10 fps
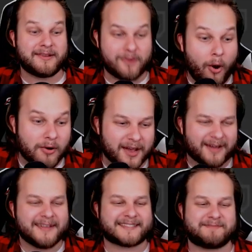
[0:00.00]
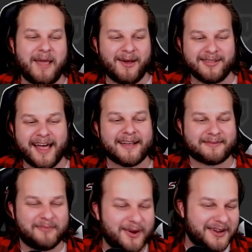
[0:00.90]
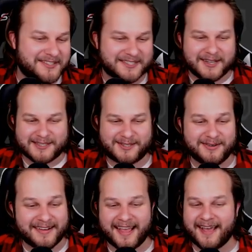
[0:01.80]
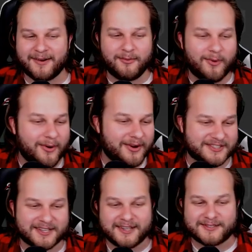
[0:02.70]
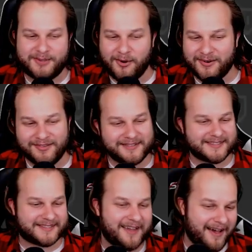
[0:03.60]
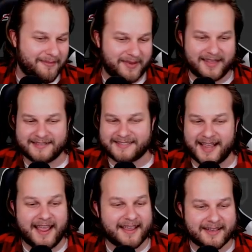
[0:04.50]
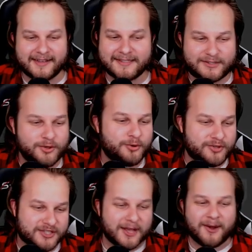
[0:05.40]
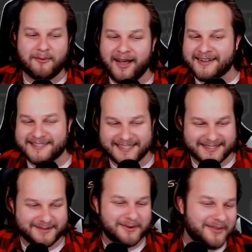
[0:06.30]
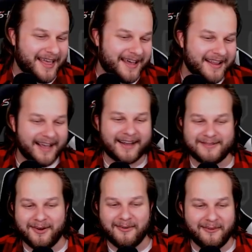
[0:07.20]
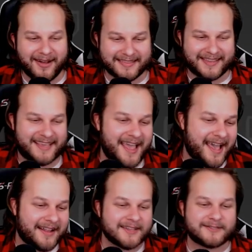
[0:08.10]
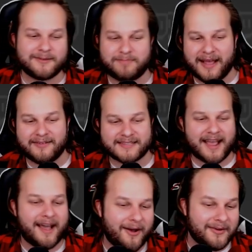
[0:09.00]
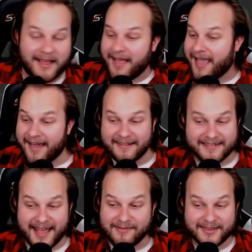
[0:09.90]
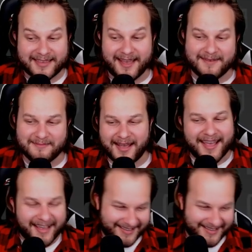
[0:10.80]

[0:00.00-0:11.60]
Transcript: Dota, smell like mush. Shoulda had a whoosh. Told her to stop and take a douche. Why she do that? I don't want the cat. So bounce out and never came back.